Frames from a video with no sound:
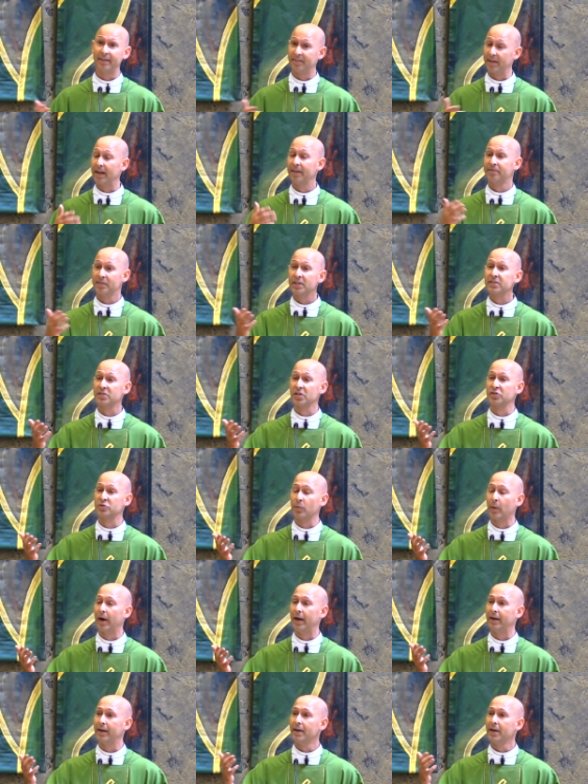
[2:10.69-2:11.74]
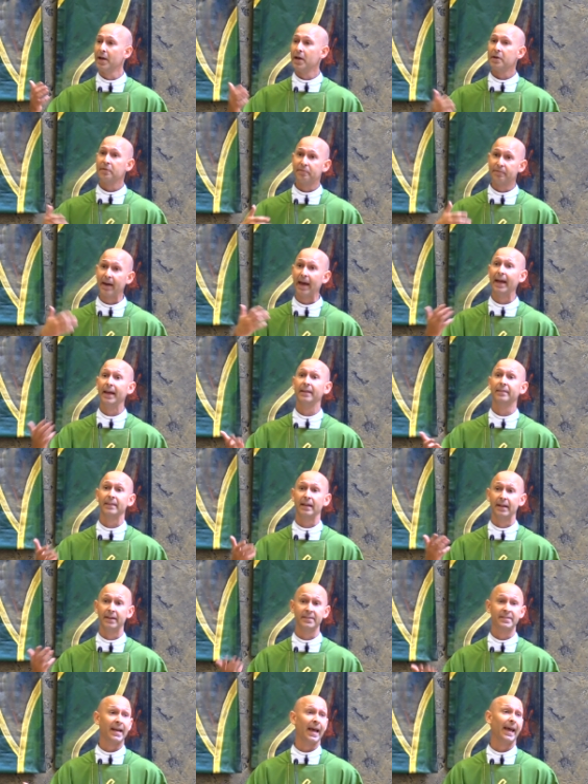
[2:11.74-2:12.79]
if this is what faith
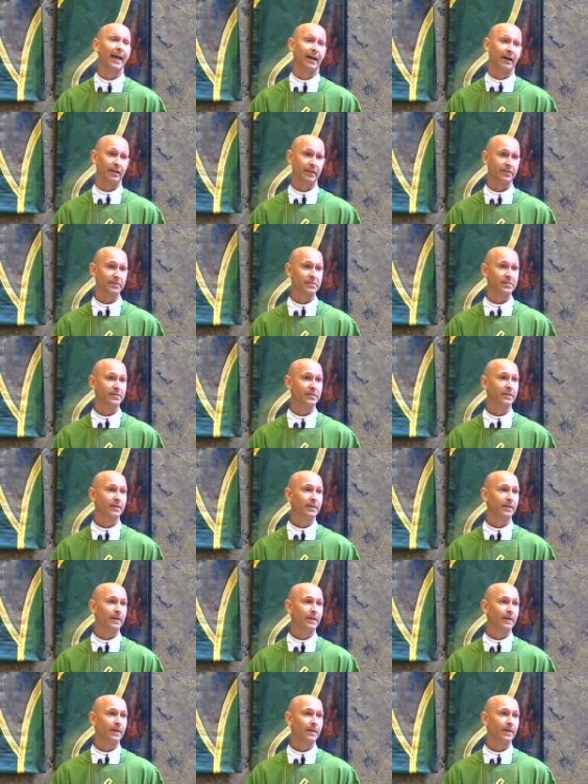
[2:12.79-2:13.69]
entails,